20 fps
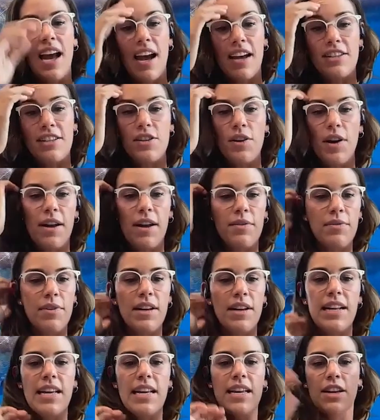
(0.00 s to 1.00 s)
Yeah. So I
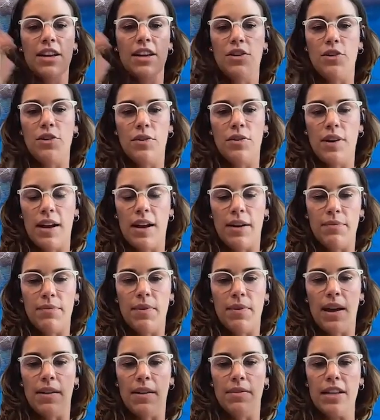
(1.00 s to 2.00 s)
really, you know, uh,
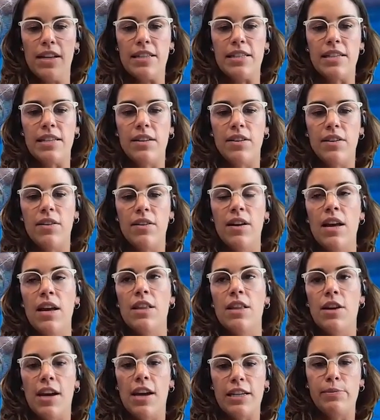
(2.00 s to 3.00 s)
uh, it's an
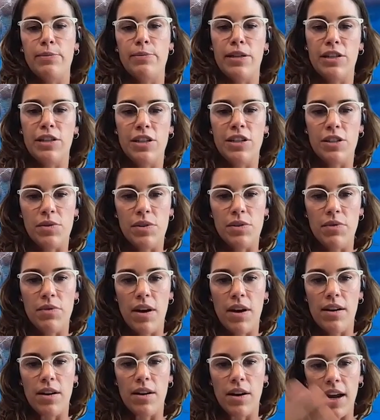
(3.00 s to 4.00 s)
the expeditions we
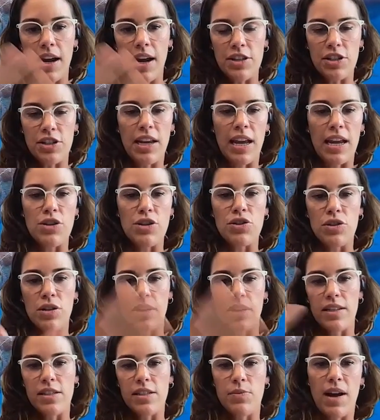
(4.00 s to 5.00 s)
run are
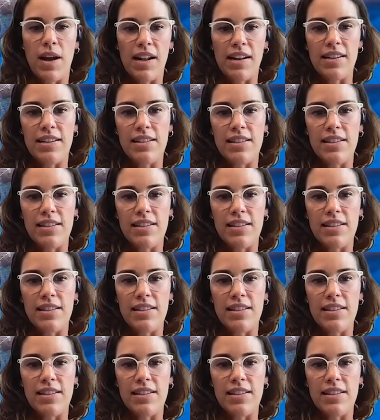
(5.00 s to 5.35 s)
educational as well